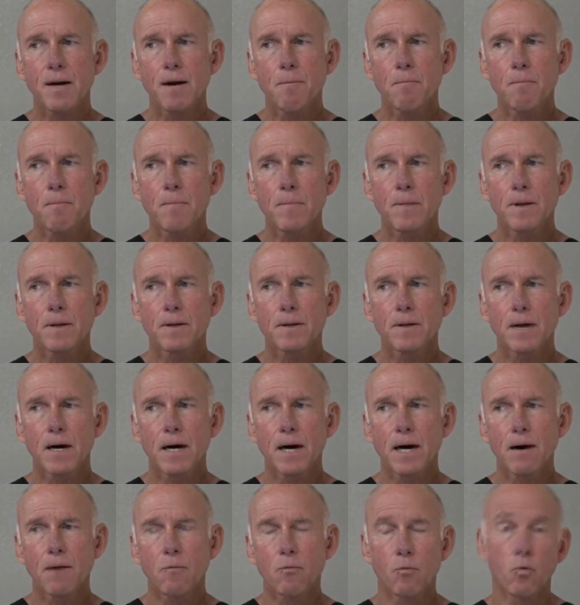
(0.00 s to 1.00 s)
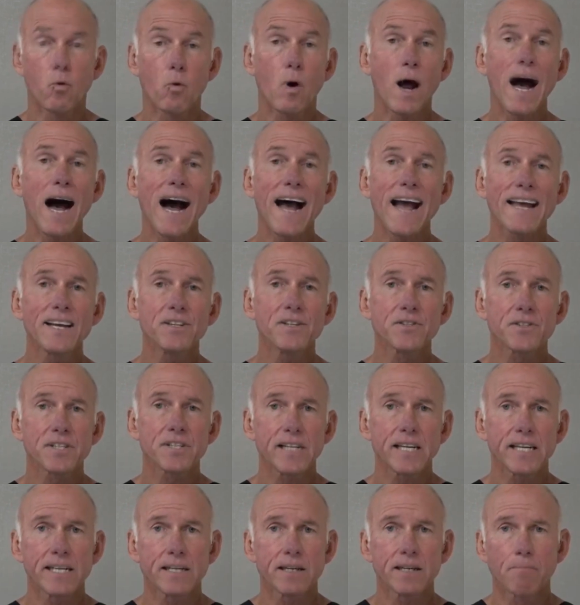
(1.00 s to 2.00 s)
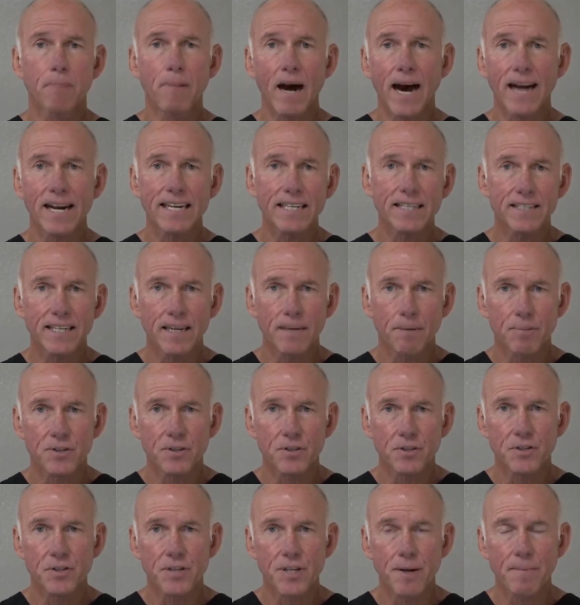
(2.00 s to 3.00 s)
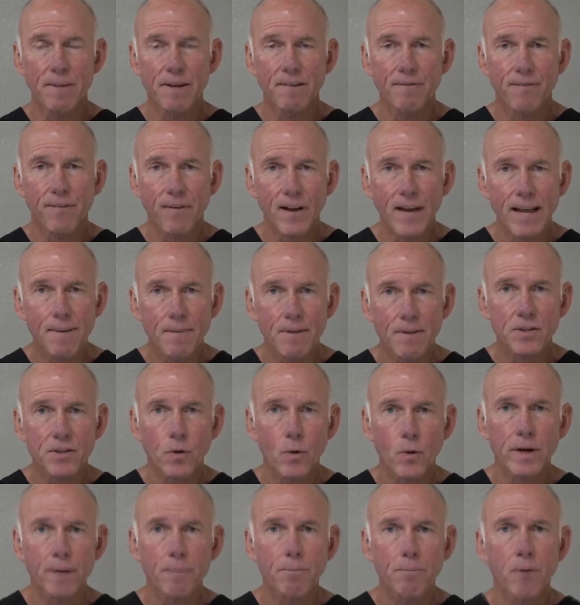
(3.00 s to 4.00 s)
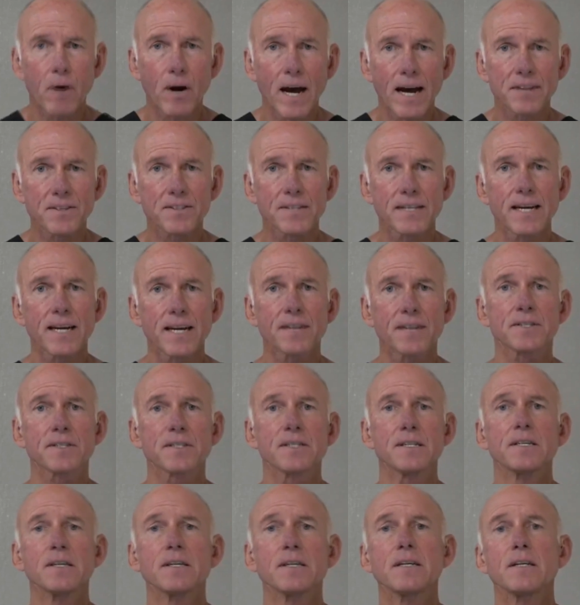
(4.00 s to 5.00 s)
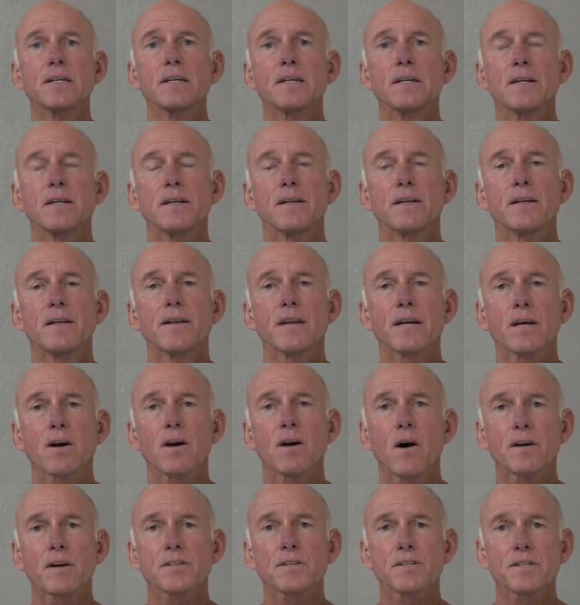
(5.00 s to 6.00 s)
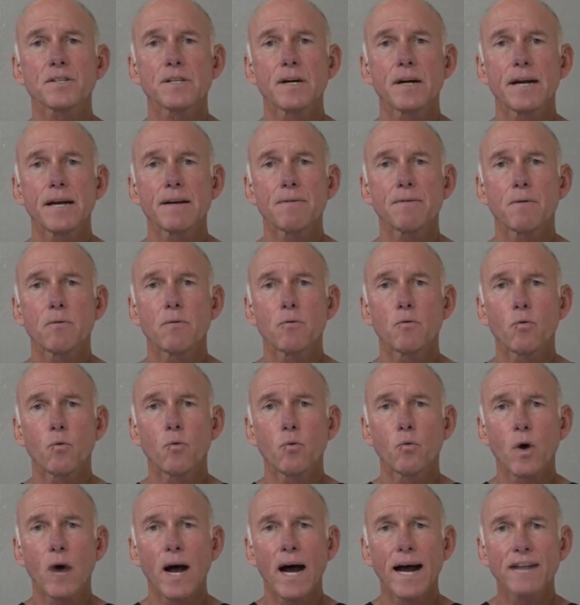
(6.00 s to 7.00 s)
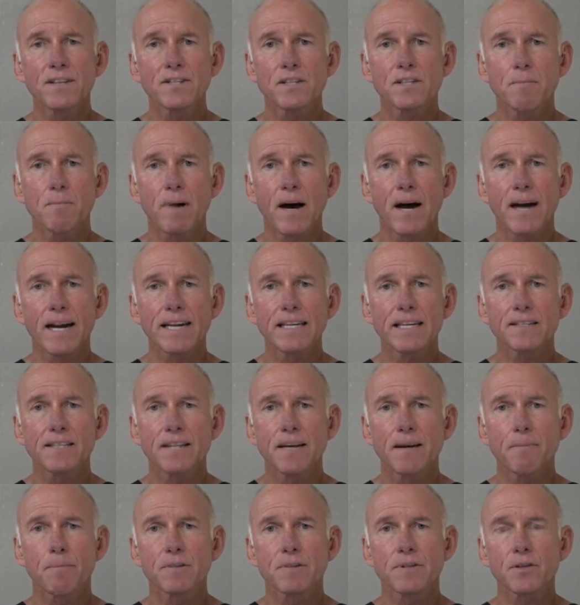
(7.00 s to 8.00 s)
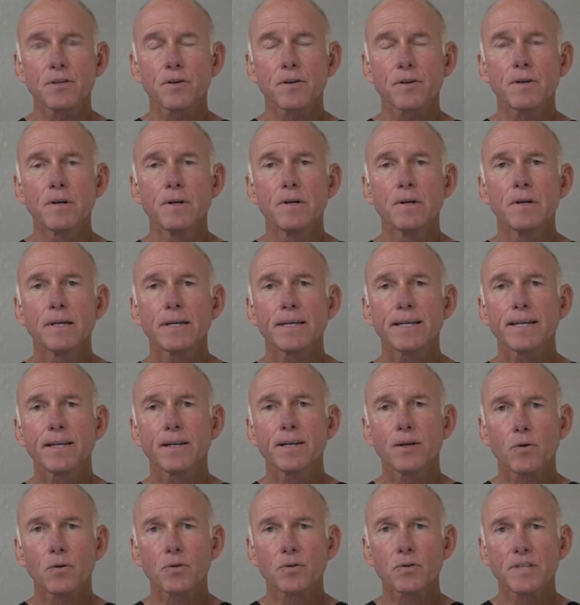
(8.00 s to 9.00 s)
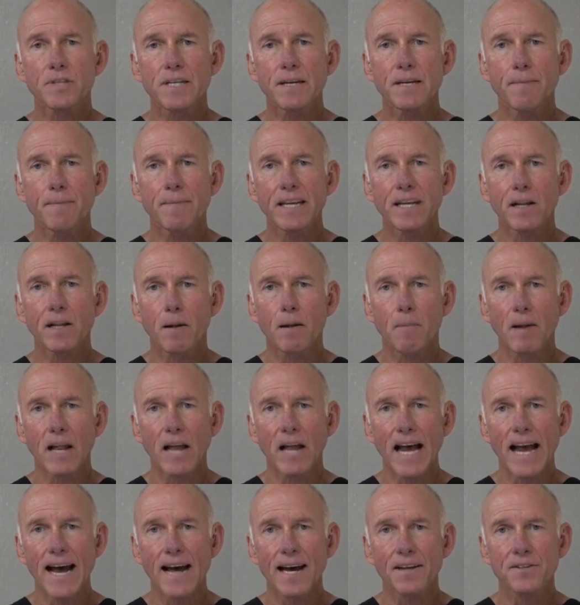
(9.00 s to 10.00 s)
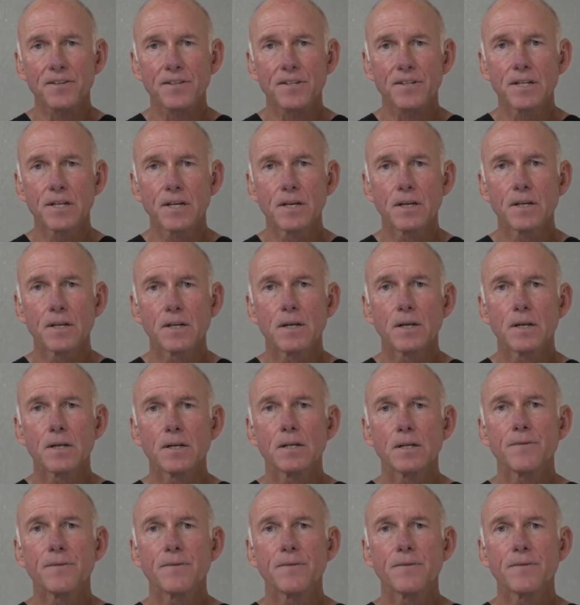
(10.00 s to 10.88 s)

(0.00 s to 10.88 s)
some rise in body temperature, some inflammatory process that causes a rise in body temperature, kills the ameloblast